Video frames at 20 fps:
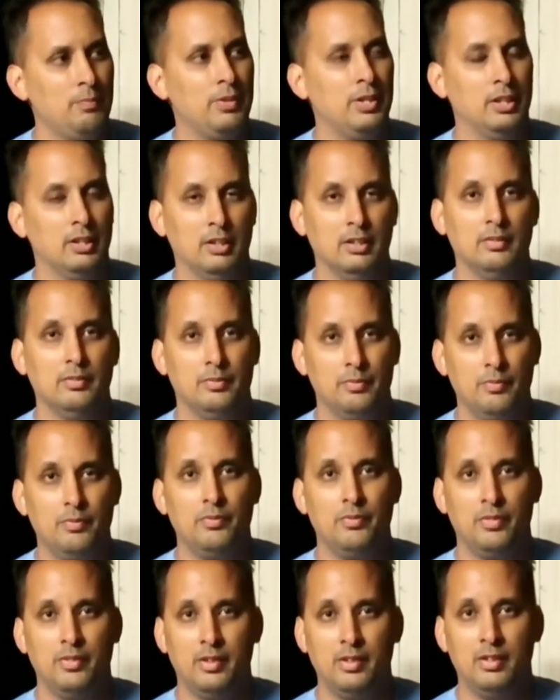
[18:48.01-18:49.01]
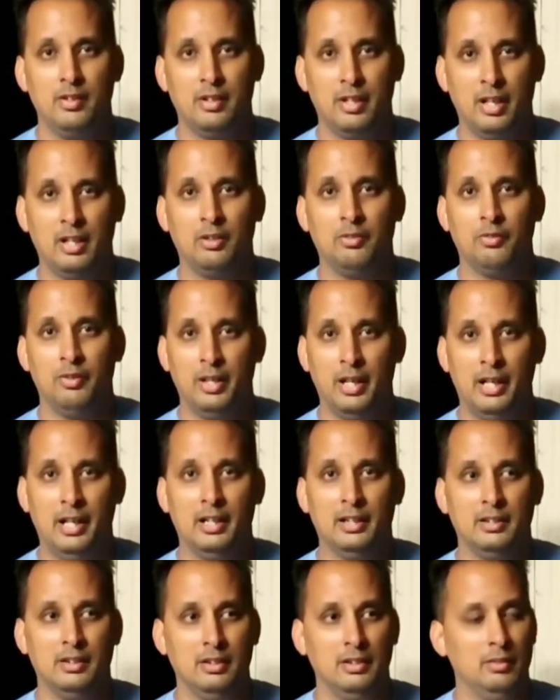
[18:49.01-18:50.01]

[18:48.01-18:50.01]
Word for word: you know, thanks for that.